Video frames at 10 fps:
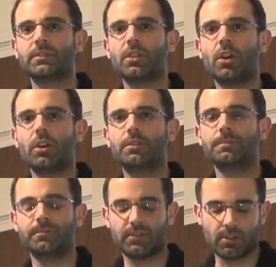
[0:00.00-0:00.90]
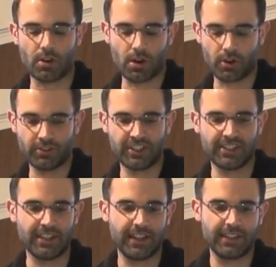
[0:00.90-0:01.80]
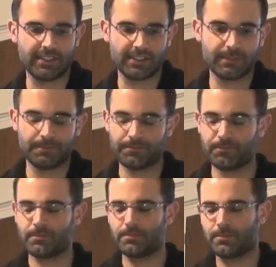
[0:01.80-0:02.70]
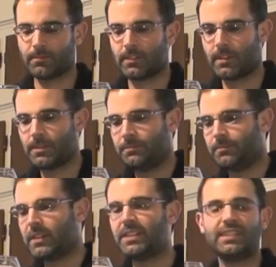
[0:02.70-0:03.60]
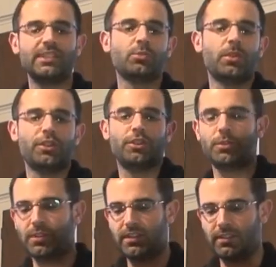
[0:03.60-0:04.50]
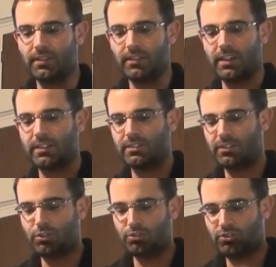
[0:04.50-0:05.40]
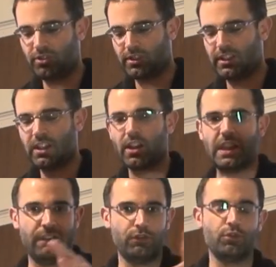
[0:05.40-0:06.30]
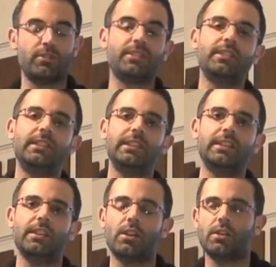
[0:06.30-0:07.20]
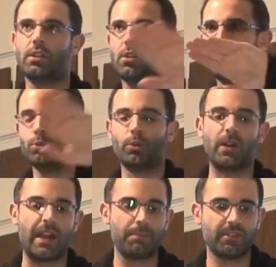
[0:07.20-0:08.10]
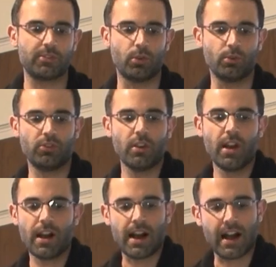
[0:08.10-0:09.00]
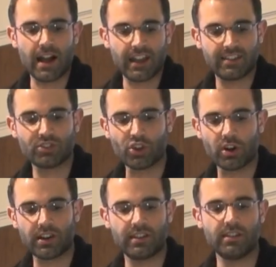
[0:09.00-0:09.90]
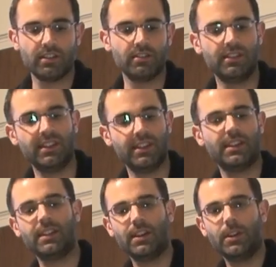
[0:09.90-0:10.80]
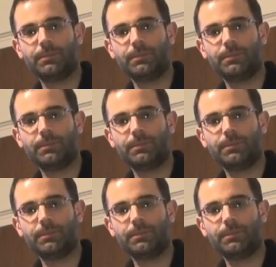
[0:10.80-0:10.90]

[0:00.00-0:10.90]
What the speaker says: It's hard to taste. And this is one of the reasons that usually, if you see the older episodes, I started the